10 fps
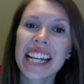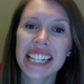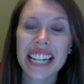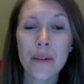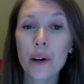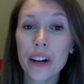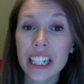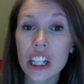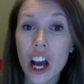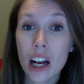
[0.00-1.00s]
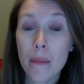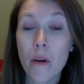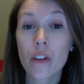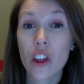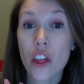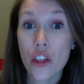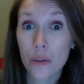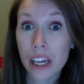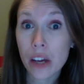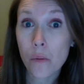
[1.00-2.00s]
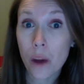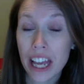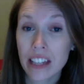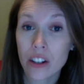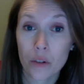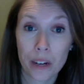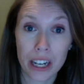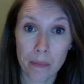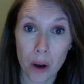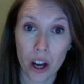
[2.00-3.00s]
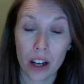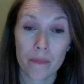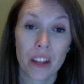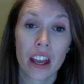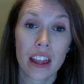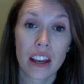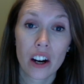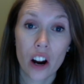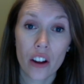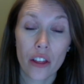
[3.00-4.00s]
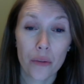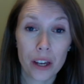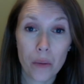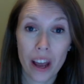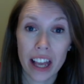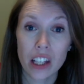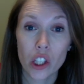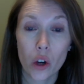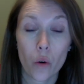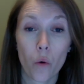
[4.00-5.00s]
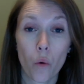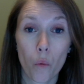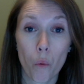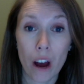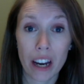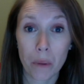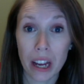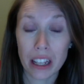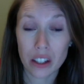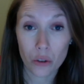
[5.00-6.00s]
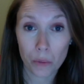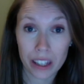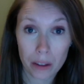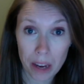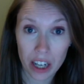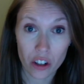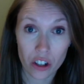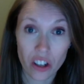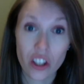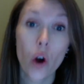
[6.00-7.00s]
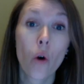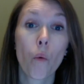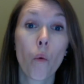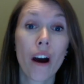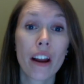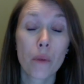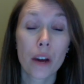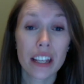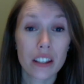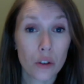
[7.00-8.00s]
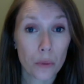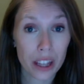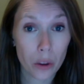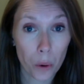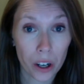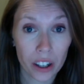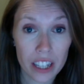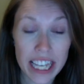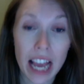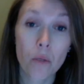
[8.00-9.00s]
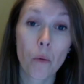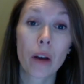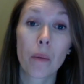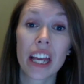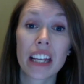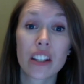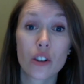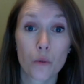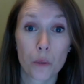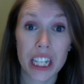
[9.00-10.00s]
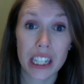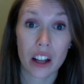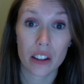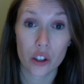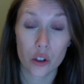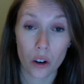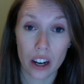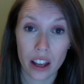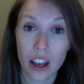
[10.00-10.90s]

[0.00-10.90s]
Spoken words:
Today we're going to talk about the 3 ways to read a book. There are 3 ways, so 1 way is to read the pictures, 1 way is to read the words, and 1 way is to retell the story.